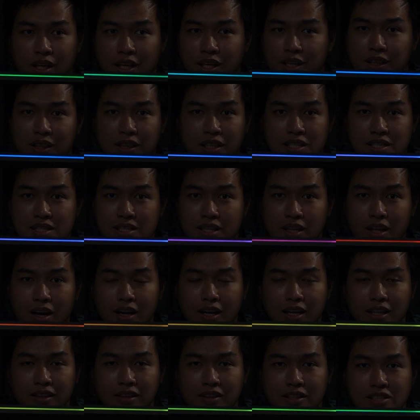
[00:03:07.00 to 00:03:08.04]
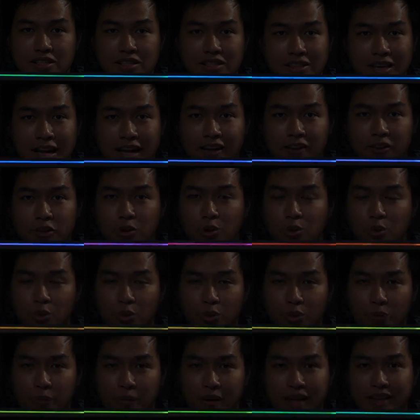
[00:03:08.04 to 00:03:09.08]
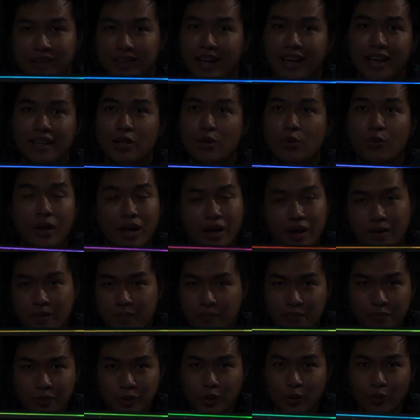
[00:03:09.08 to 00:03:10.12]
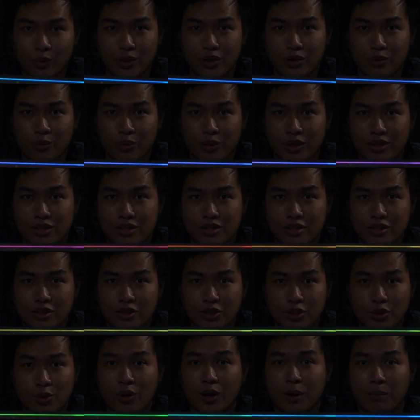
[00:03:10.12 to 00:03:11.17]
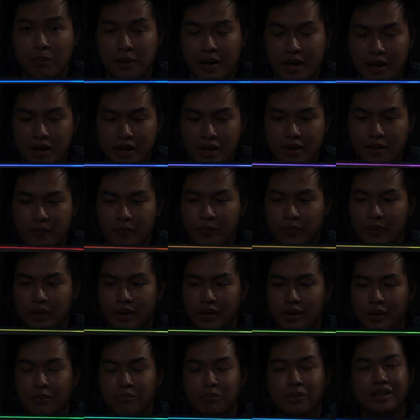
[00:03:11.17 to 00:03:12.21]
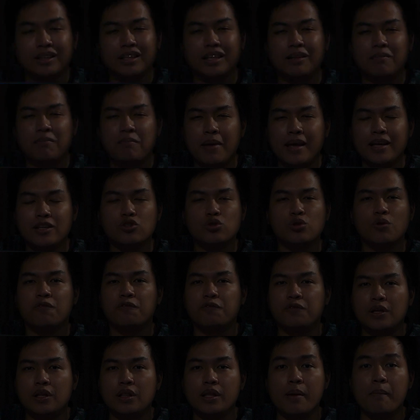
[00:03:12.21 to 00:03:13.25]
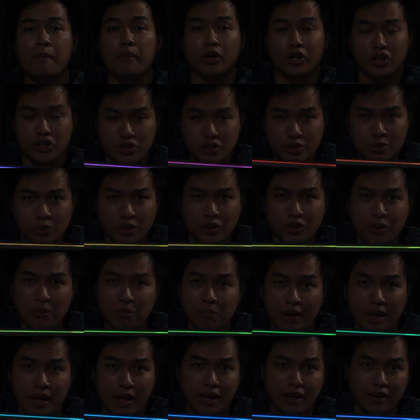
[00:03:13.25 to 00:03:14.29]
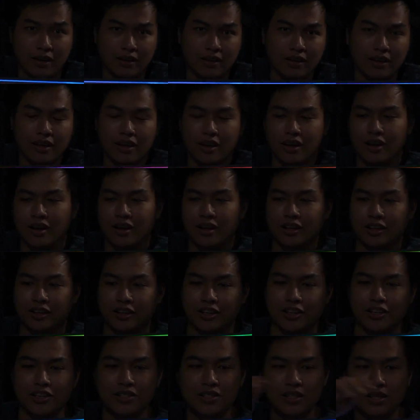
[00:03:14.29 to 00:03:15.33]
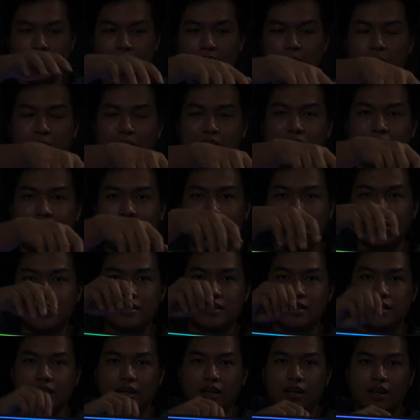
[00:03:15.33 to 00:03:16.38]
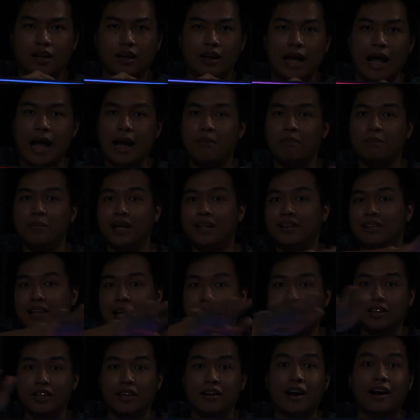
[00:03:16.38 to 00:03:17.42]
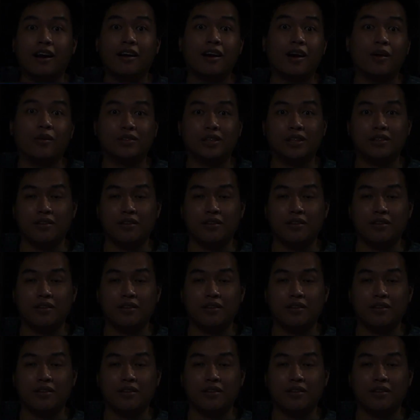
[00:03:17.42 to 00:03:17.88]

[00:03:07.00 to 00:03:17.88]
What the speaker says: it does not distract you at any way when you are playing, but it makes you feel immersed when you're playing because it provides the ambient lighting around the